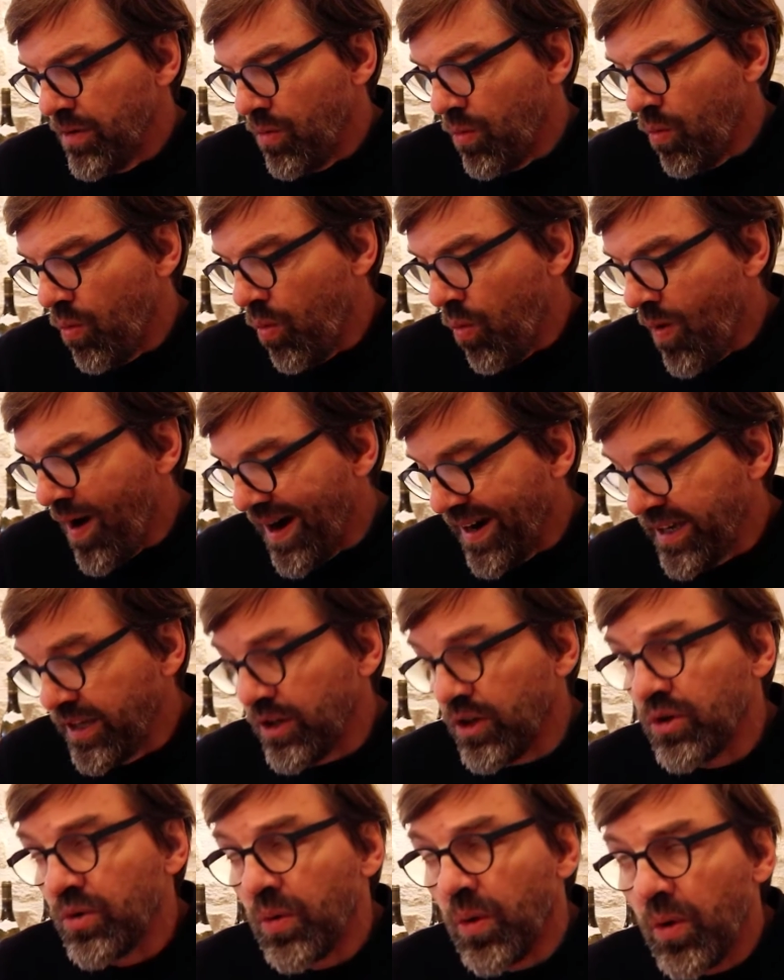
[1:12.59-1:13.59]
wine
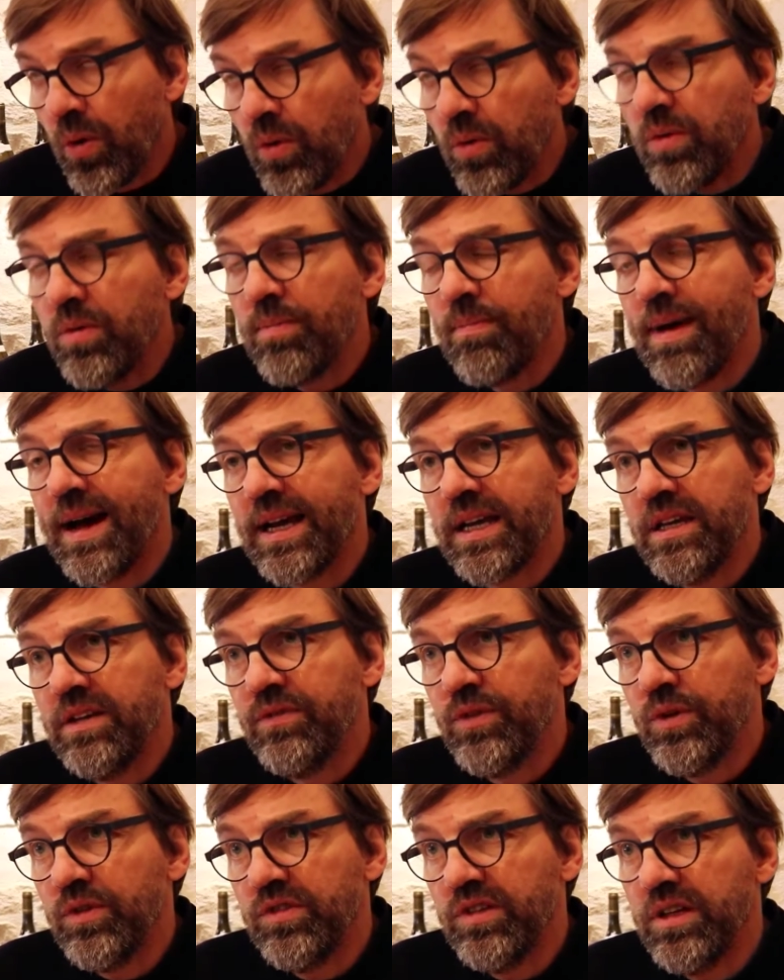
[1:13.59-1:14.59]
grower back
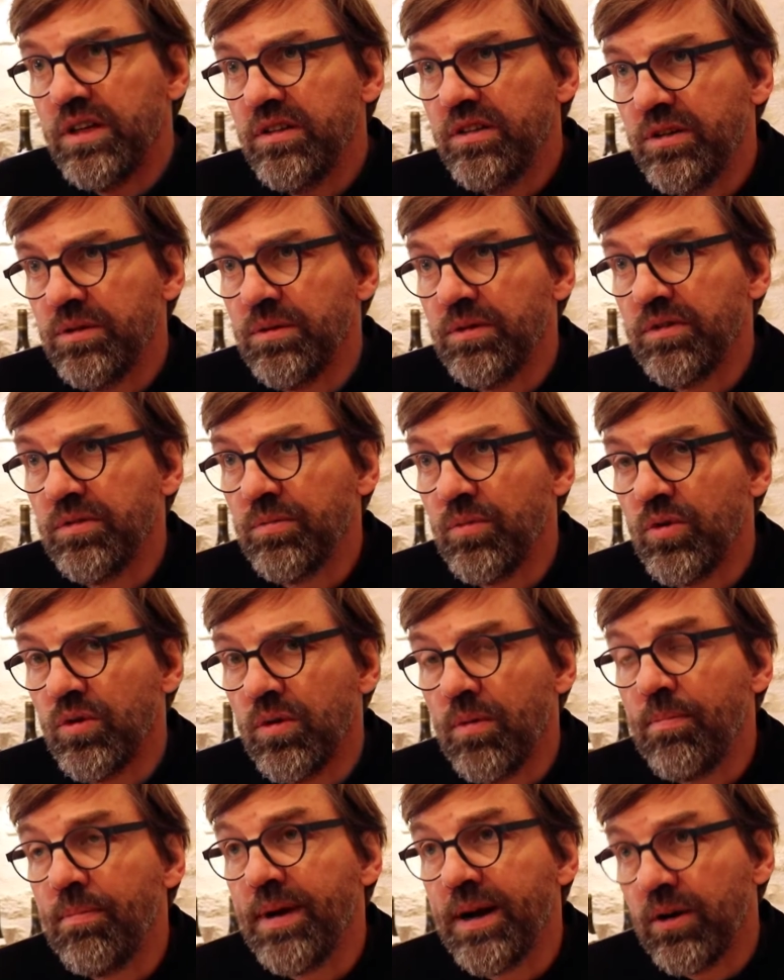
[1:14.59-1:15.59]
in those days. He was
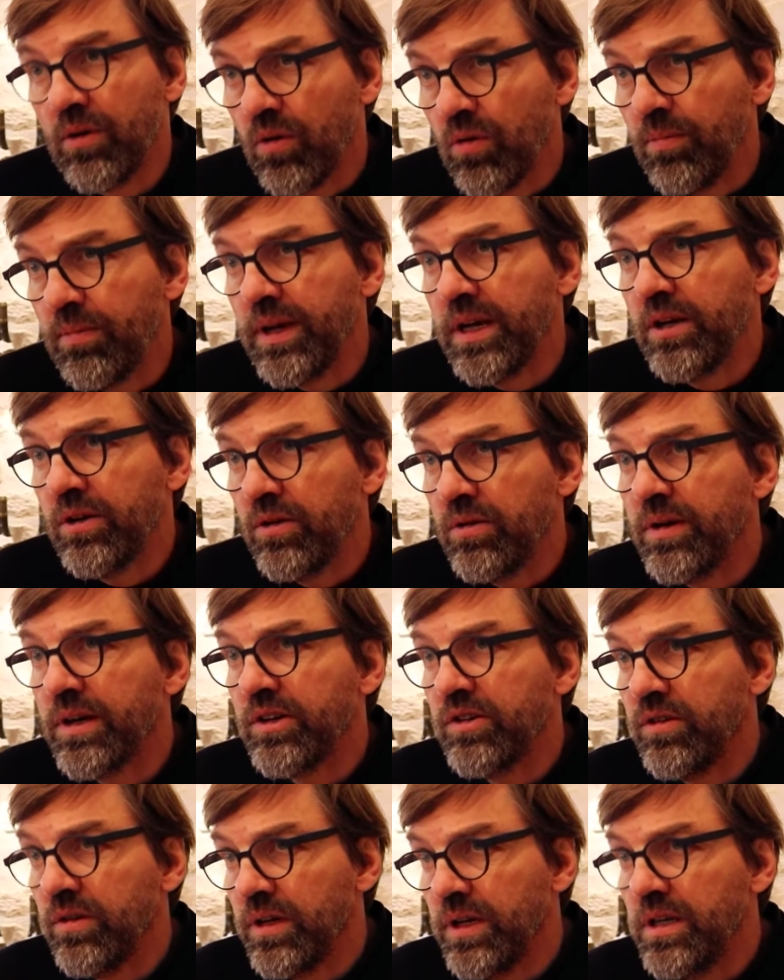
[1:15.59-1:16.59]
more a barrel maker,
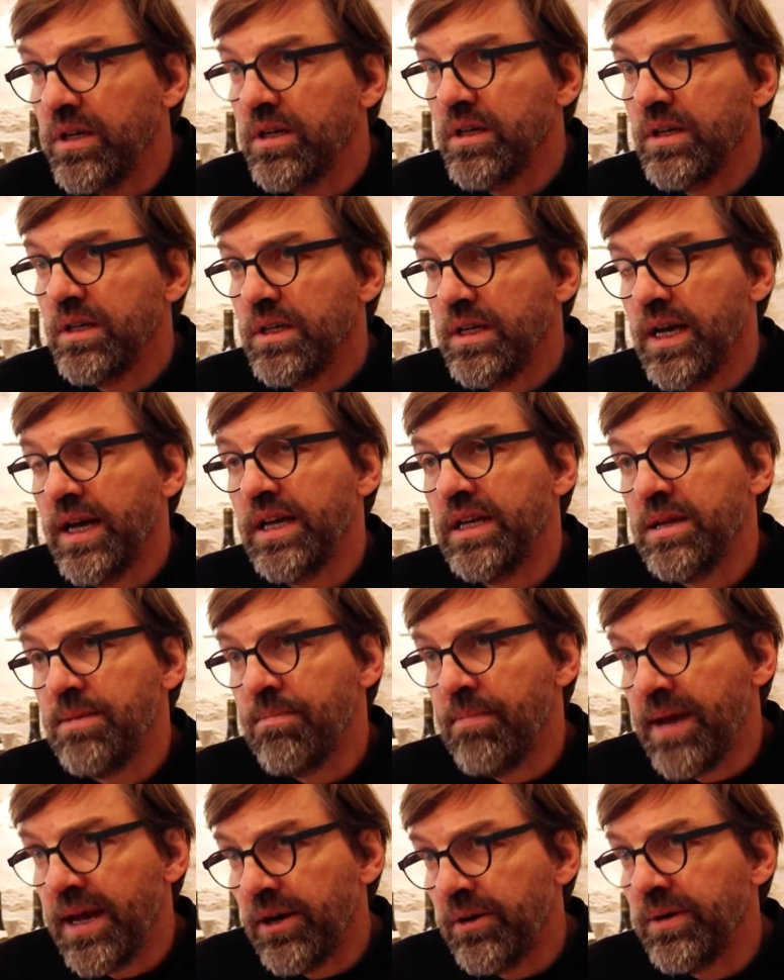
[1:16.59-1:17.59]
actually. Okay. And he
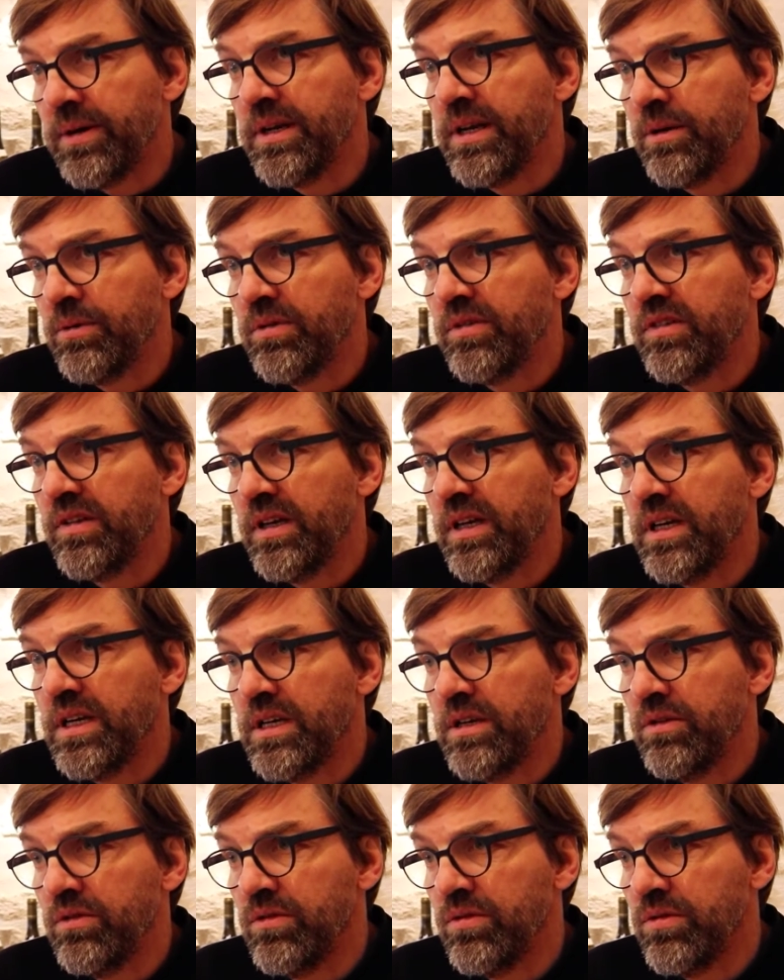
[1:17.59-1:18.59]
married, I would say,
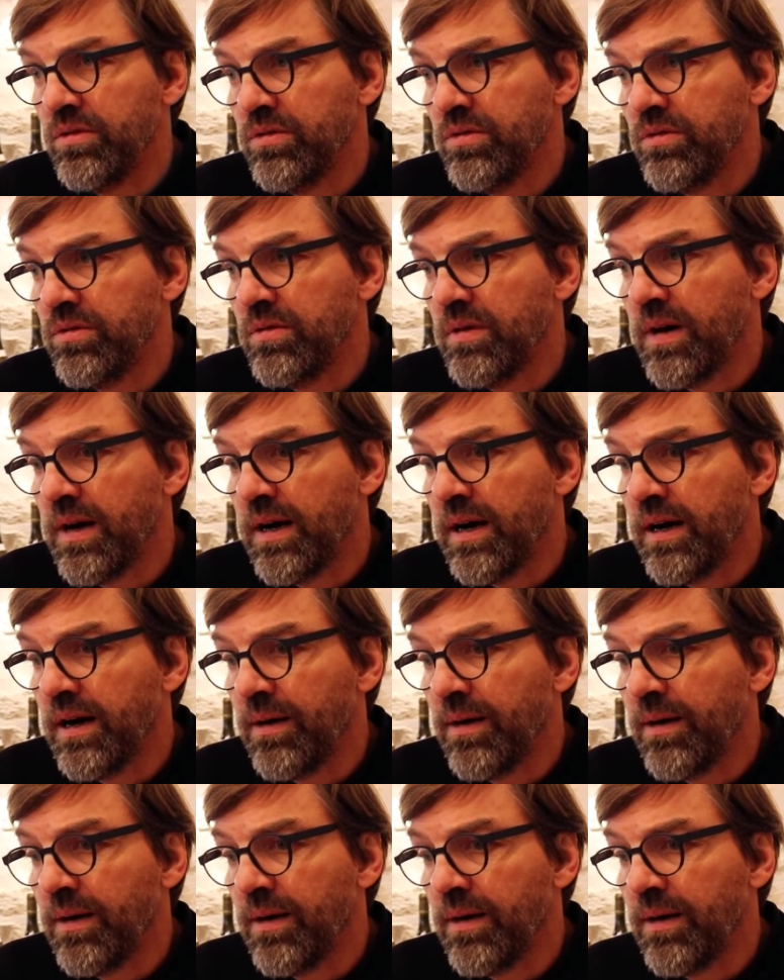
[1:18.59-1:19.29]
into